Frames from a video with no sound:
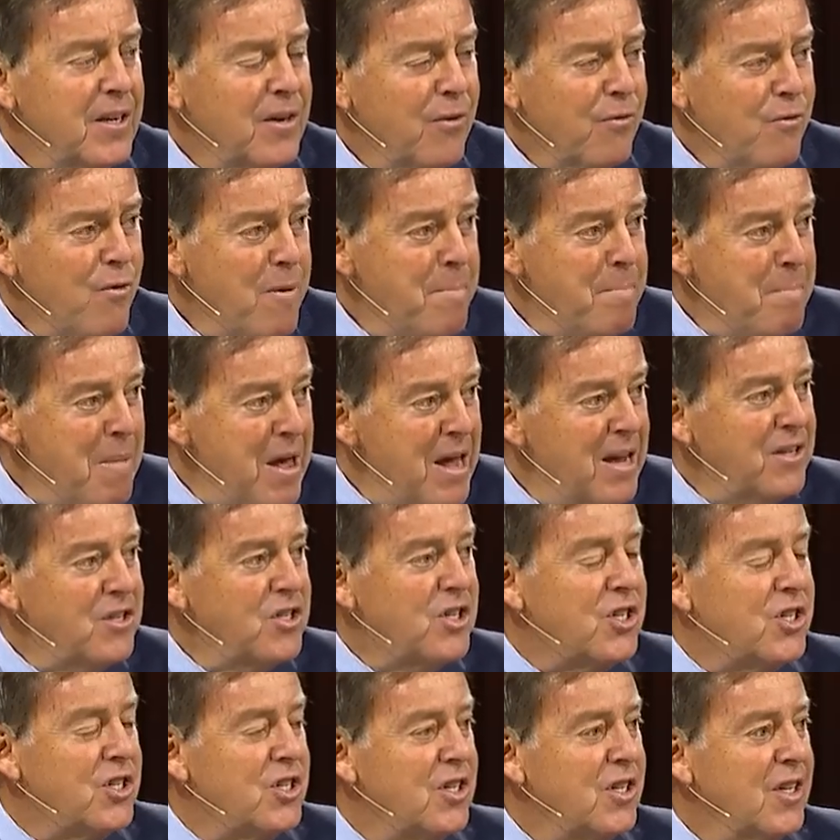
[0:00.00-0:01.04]

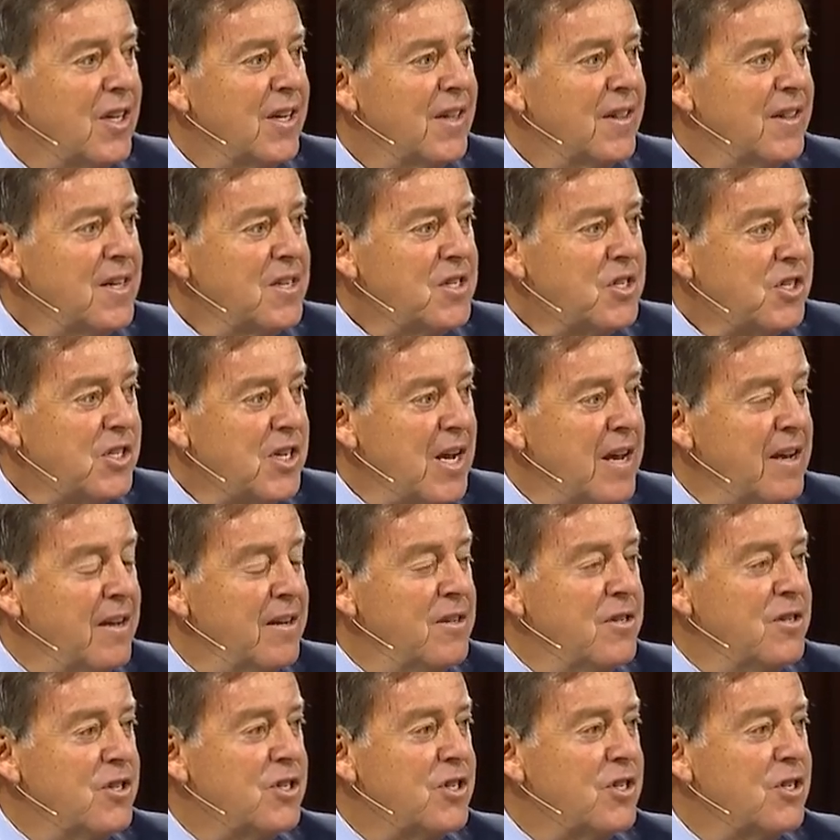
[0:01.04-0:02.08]
remits the
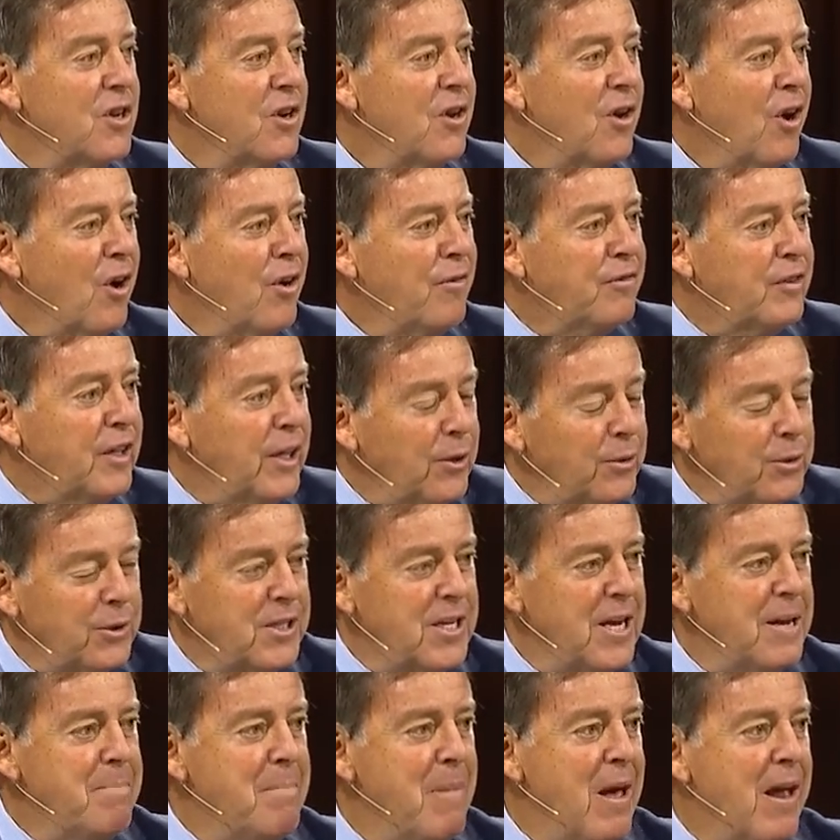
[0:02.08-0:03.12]
sins of
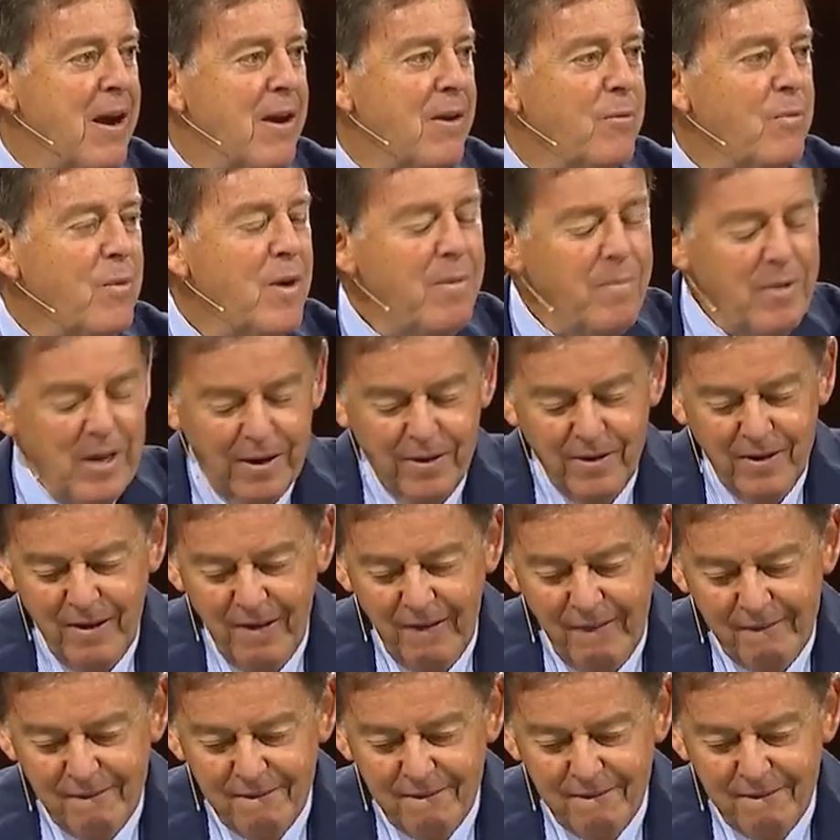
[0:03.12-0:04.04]
guilty men and women.